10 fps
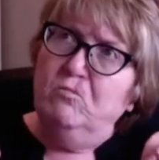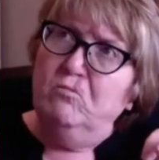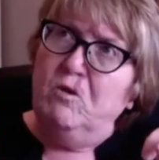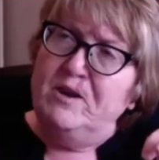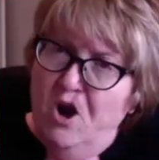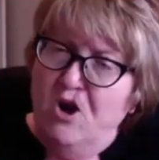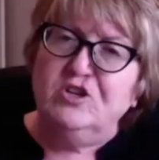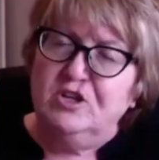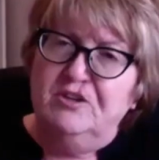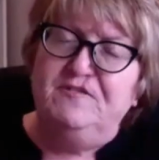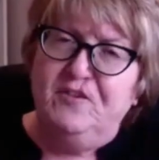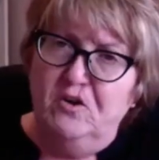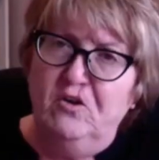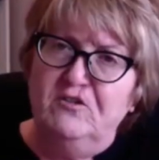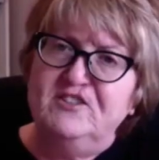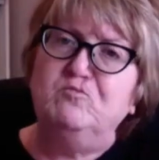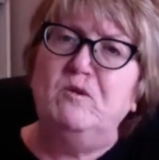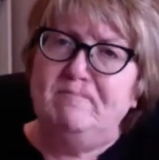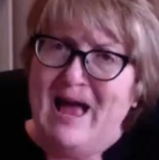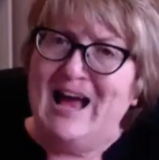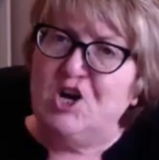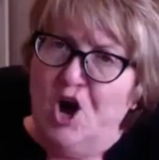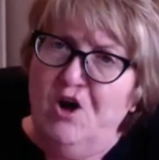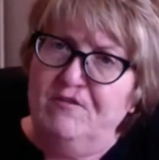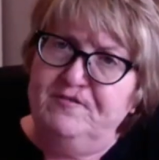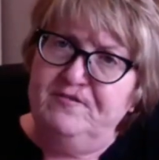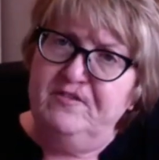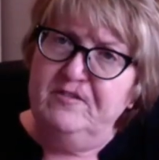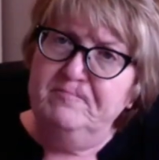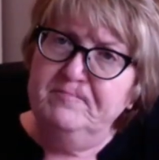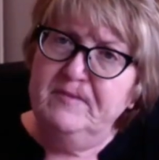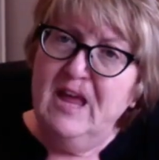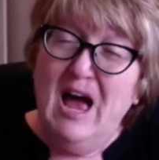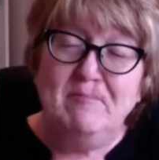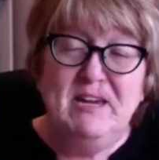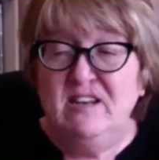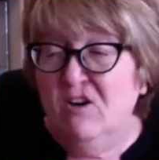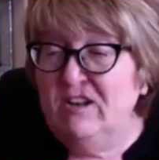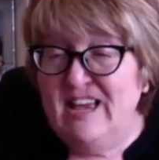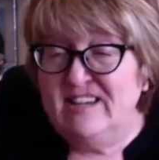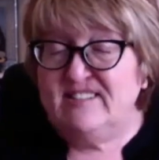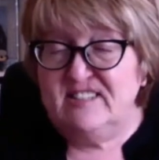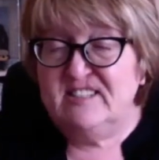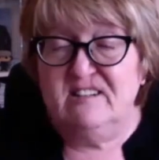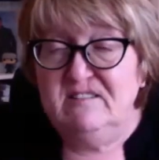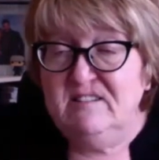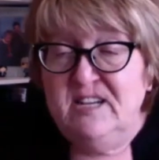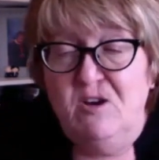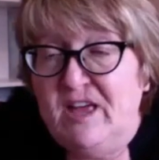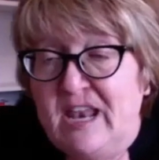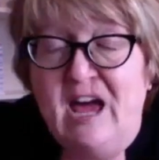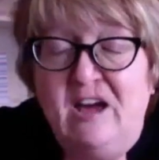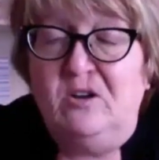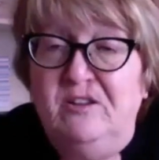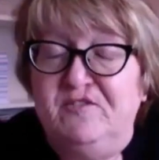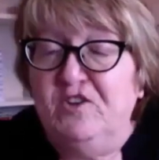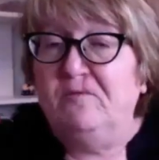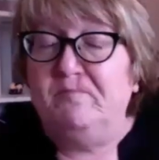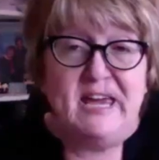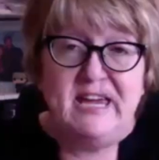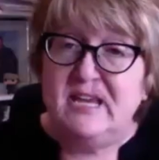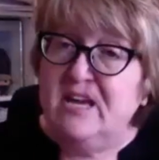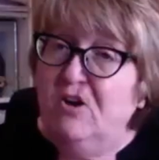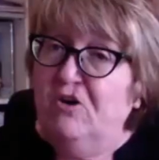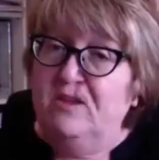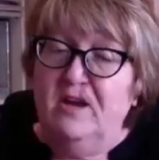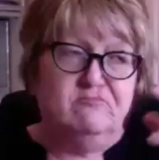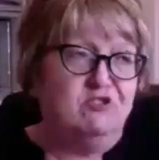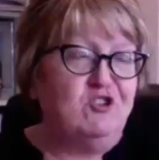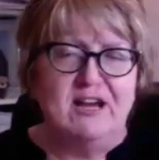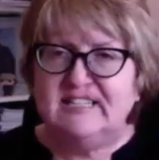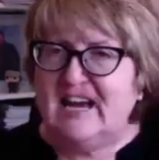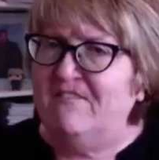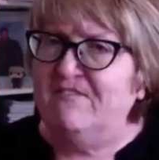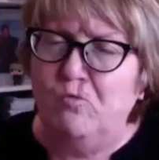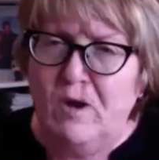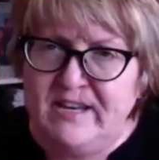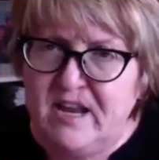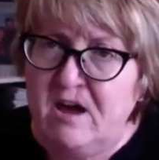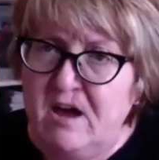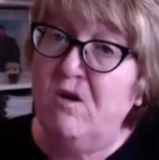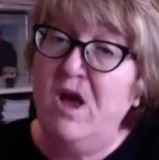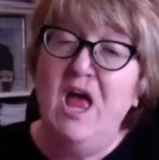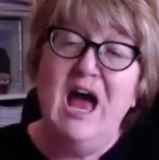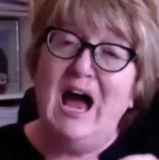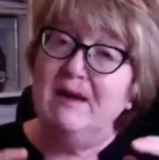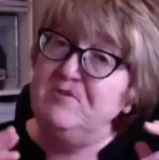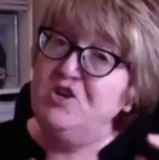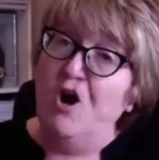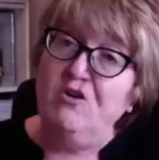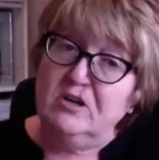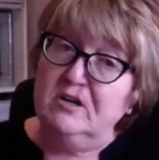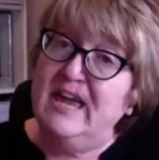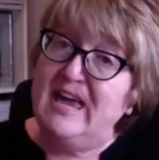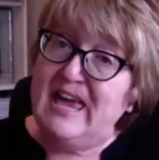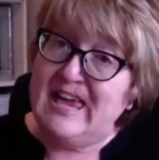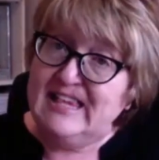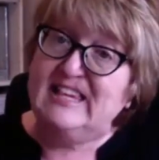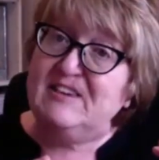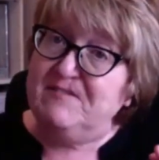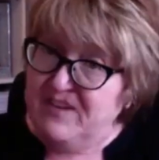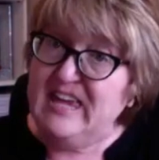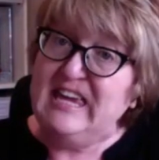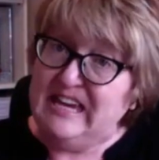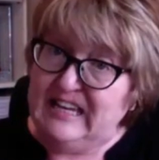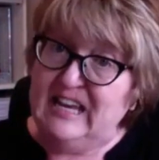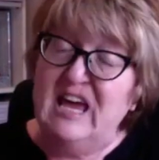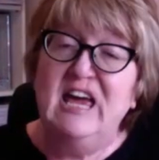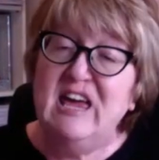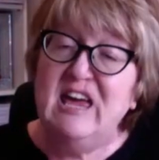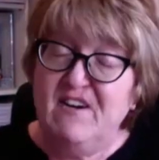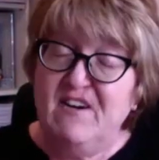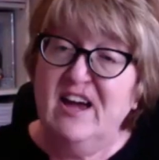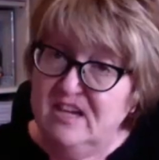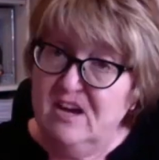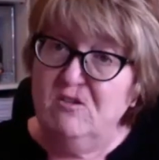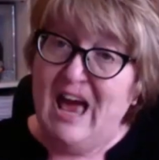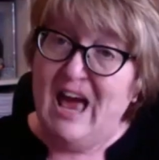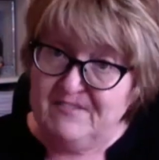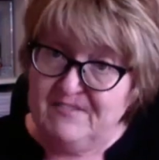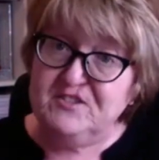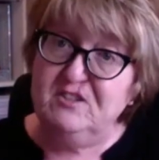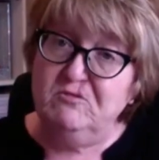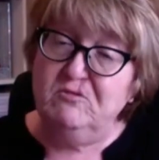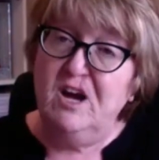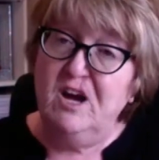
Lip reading: We're not going to force, we back off. I mean, unless it's you know, they're lying on the floor bleeding or they're trying to get out of a window, I'm not going to intervene if I don't have to.